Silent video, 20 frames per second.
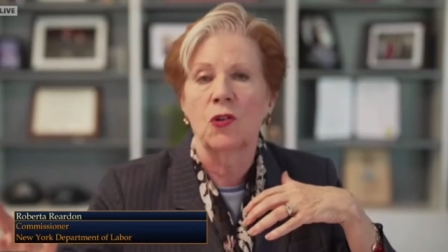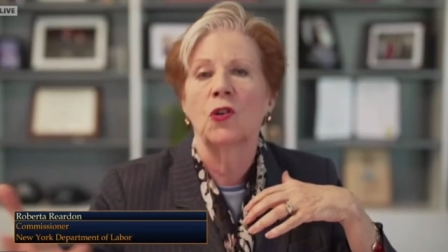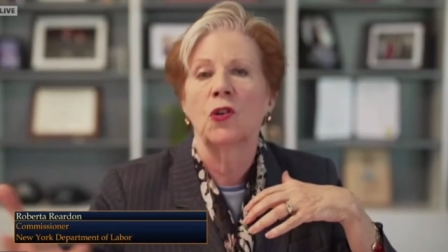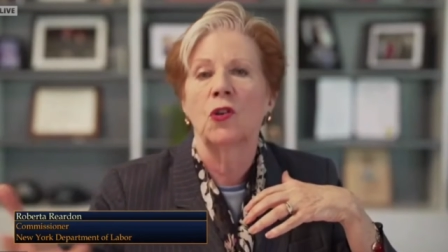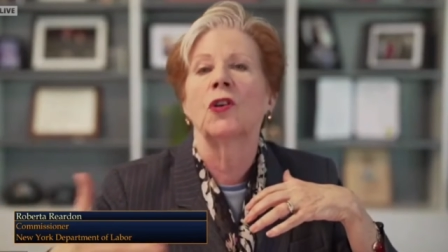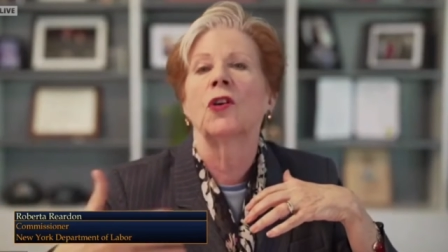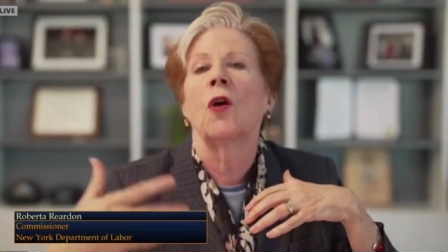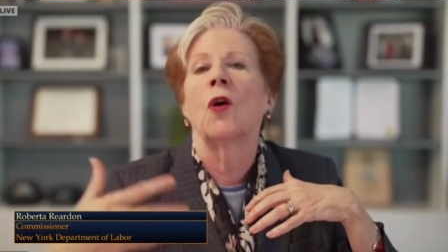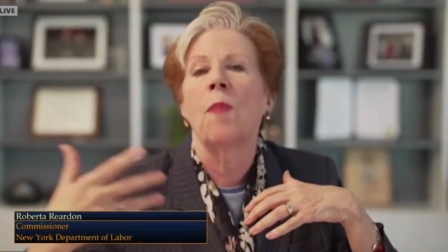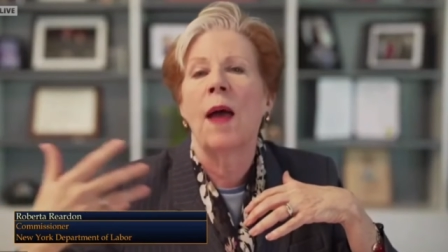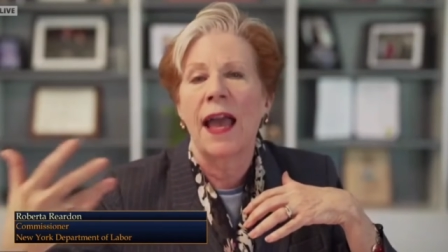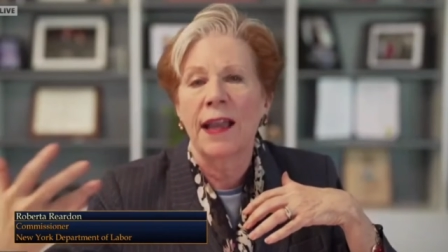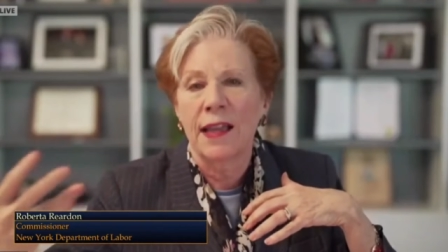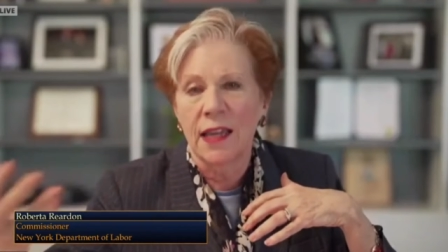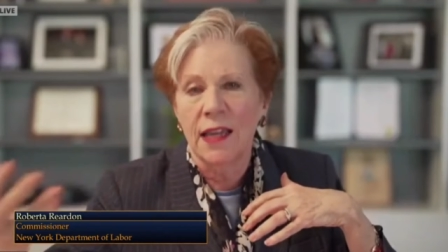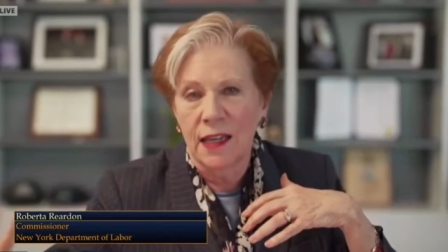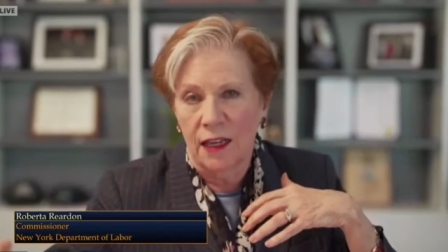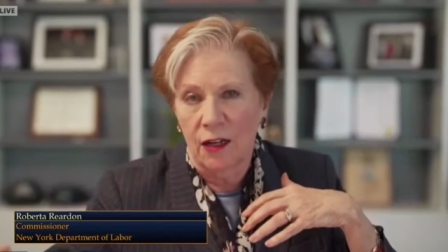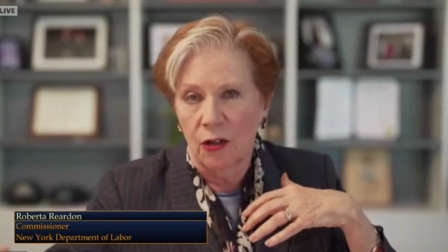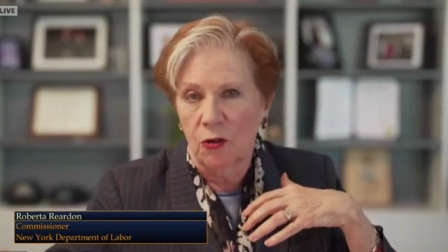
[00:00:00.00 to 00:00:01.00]
You can go back
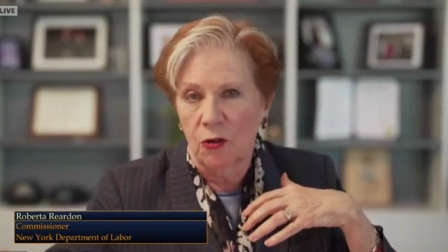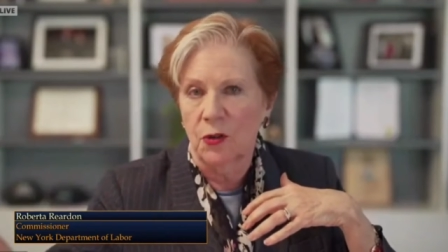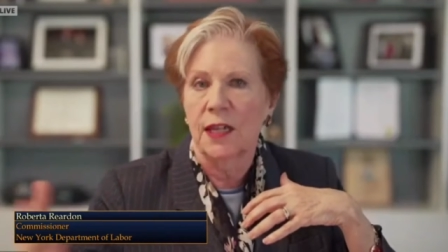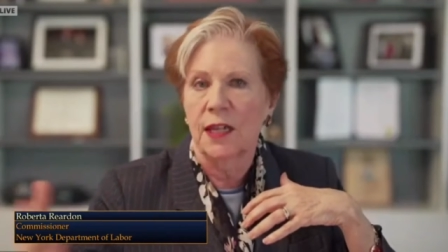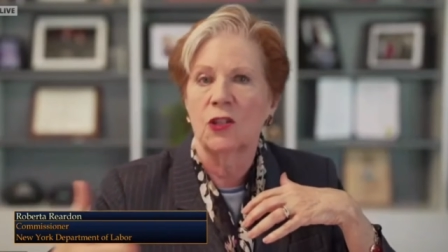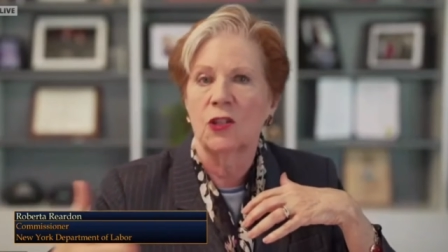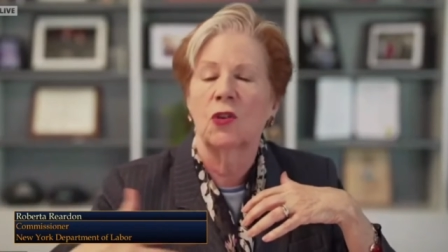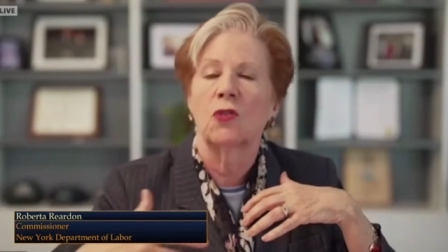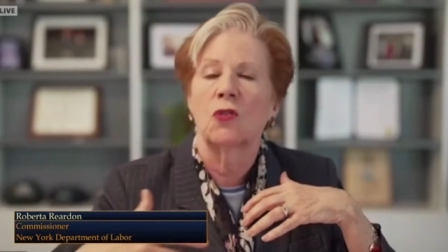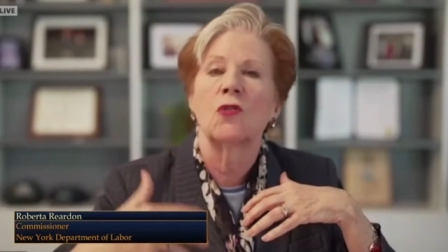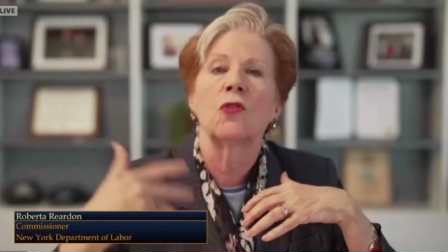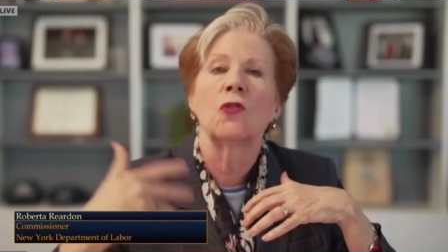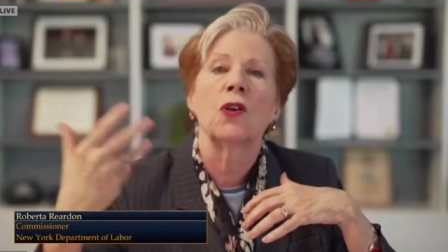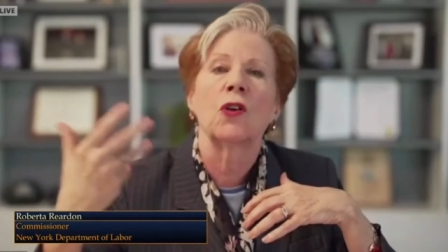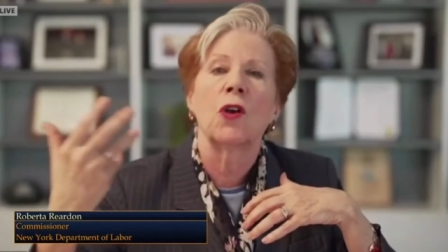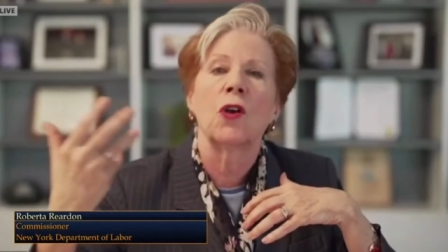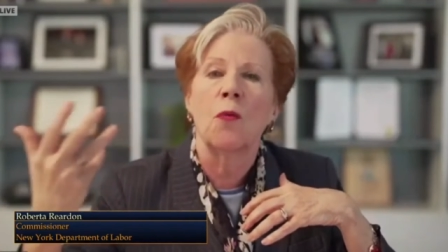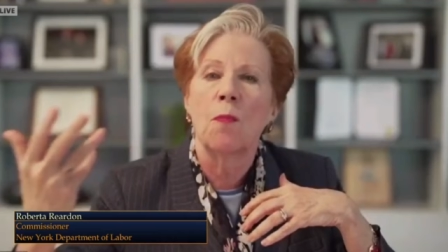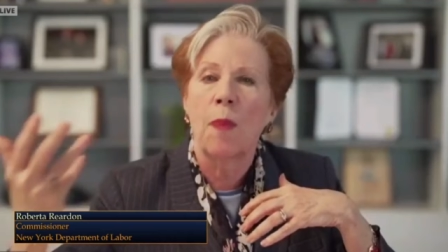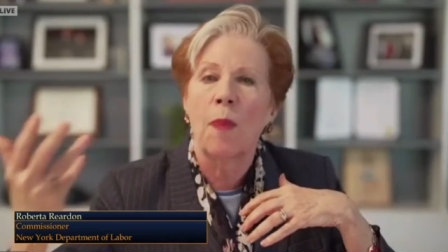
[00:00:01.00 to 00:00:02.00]
and get a credential. You can
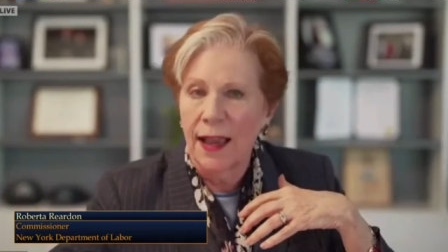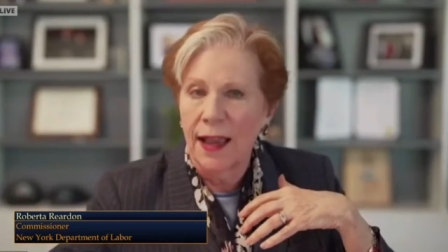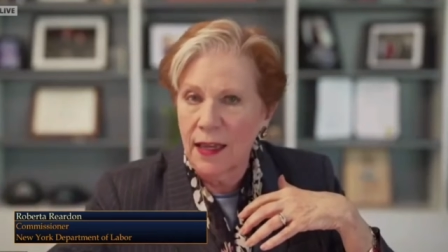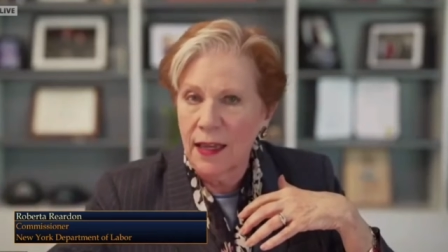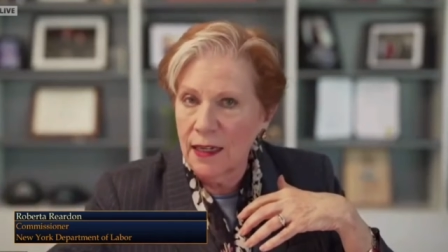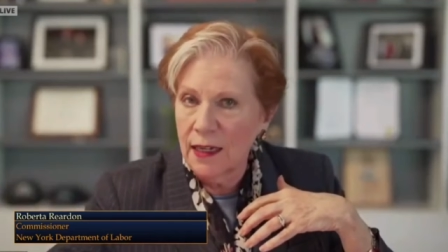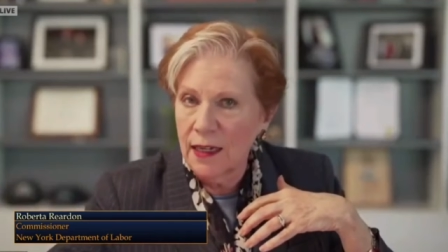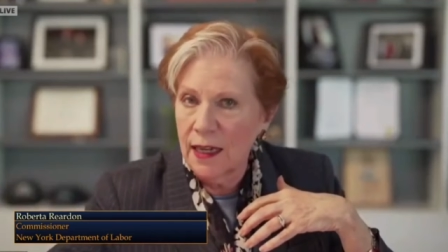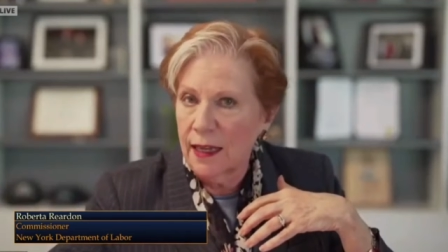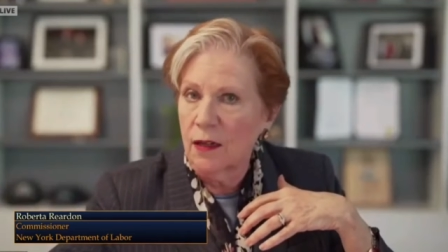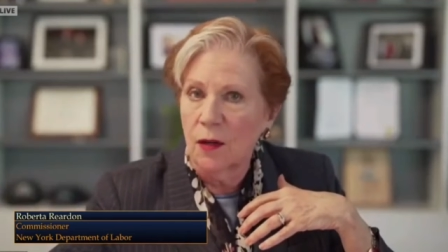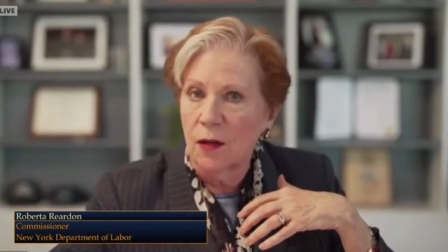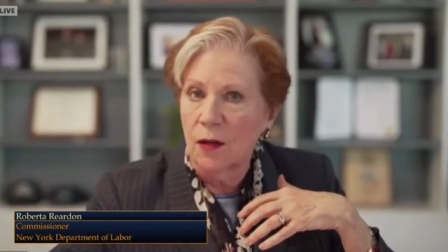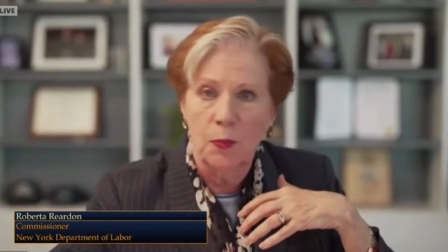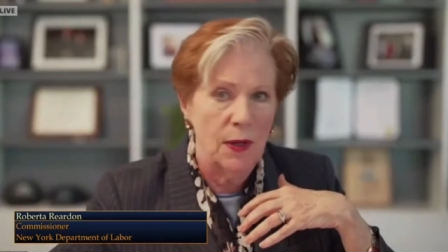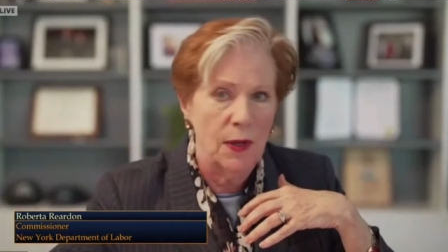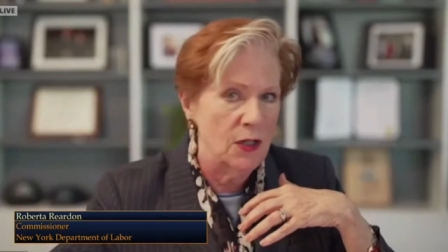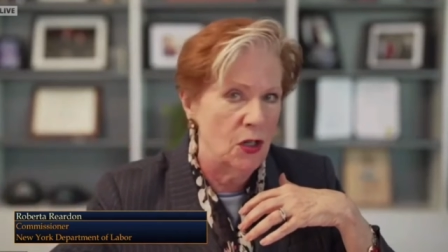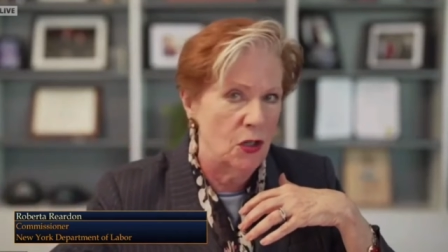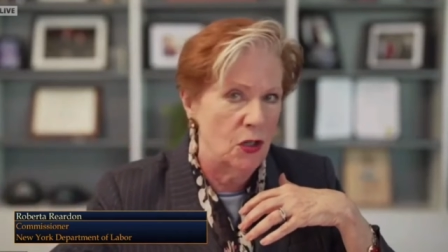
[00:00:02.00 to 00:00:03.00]
go back and get an
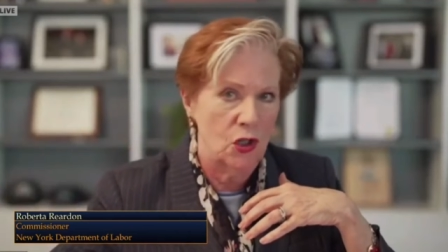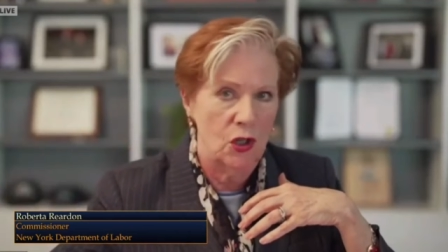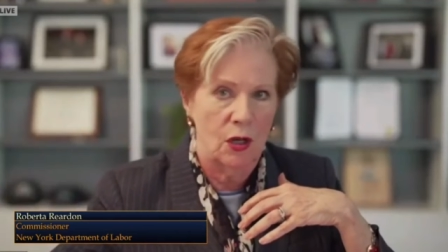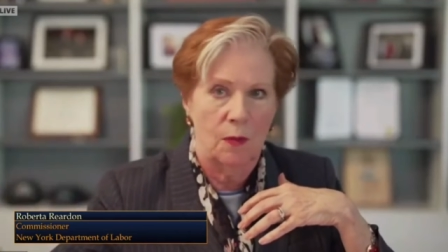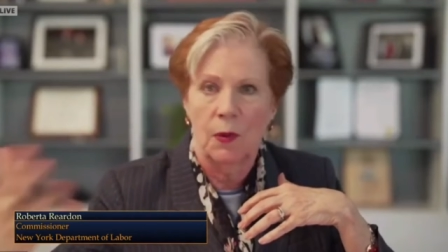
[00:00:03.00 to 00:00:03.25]
apprenticeship.